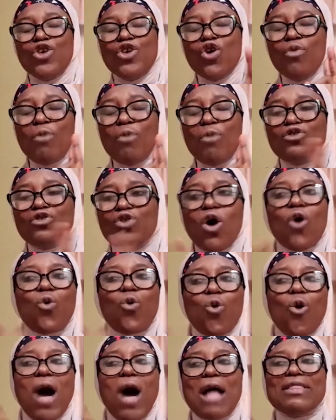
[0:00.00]
You must know
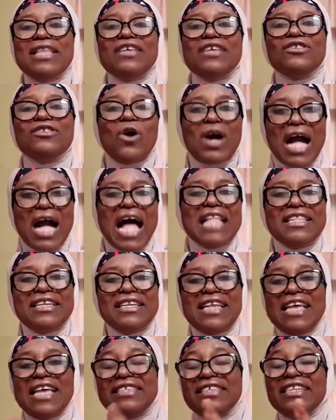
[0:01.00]
who are these your
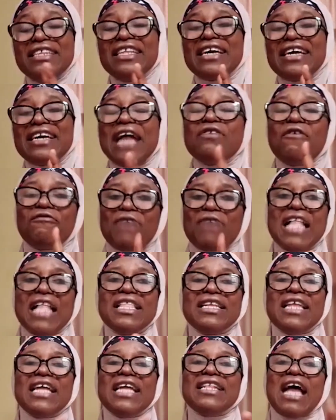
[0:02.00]
candidates. Is it the kind of
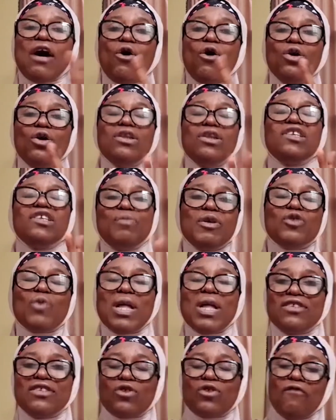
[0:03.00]
candidate that only speak
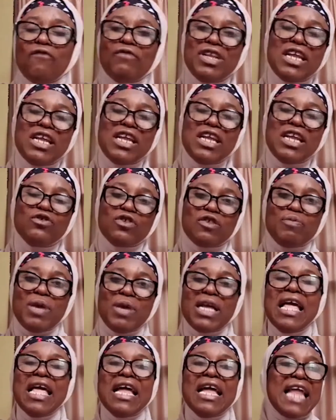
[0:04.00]
when it's convenient to speak?
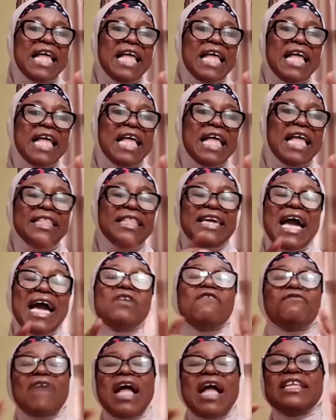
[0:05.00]
Like the kind of
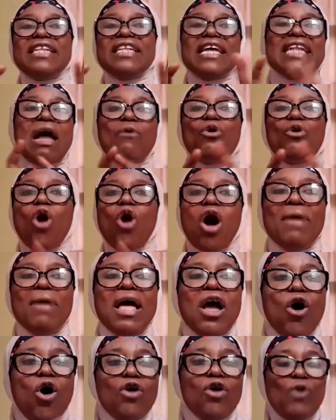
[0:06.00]
candidate that will come,
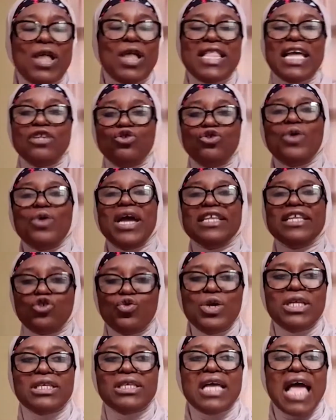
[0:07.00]
but they do a
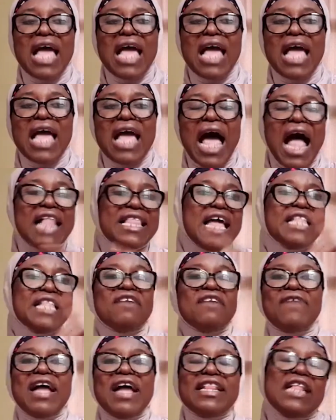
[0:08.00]
tweet, and then they find
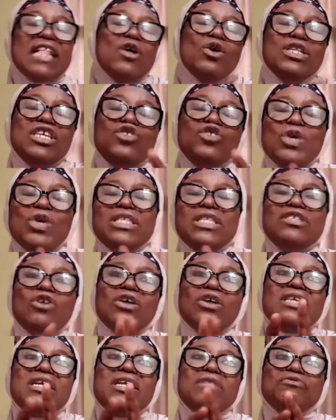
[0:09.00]
out, the tweet
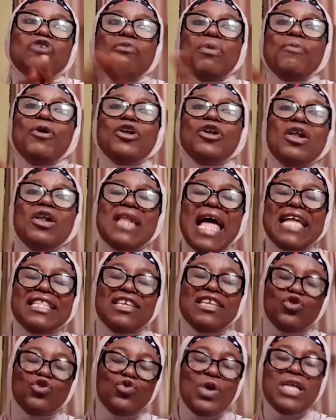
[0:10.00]
doesn't, some people don't like the
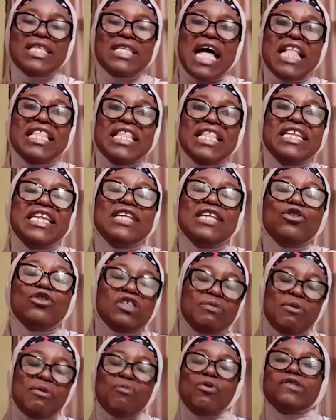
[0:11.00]
tweet, and they need
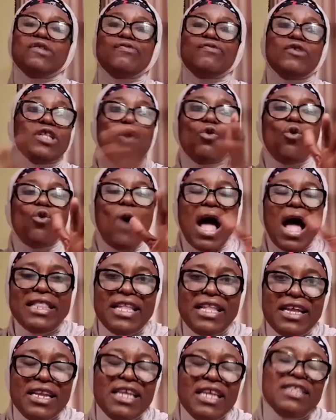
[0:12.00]
those people, so they want
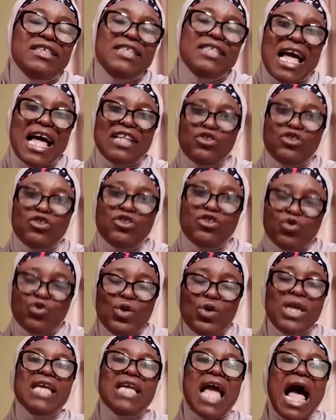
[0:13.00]
their
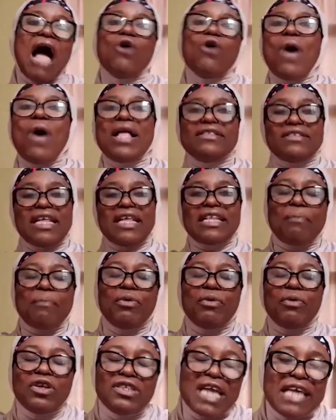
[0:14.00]
tweet and go and start
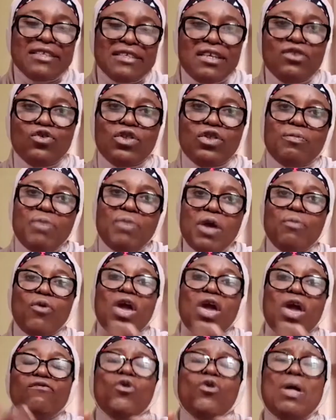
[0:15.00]
apologizing to the people,
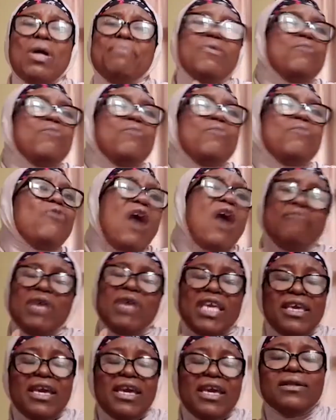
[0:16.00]
even when people are
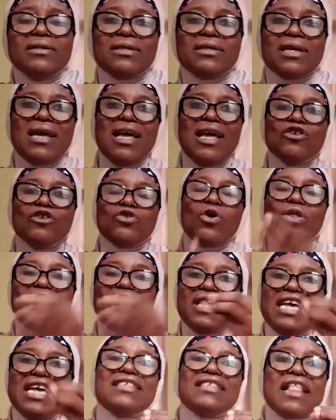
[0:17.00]
killed. So
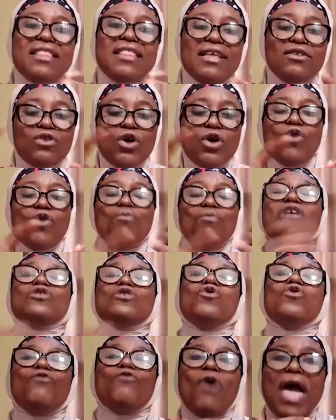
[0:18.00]
you want
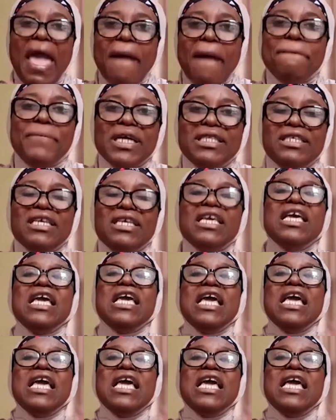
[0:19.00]
to for empathy.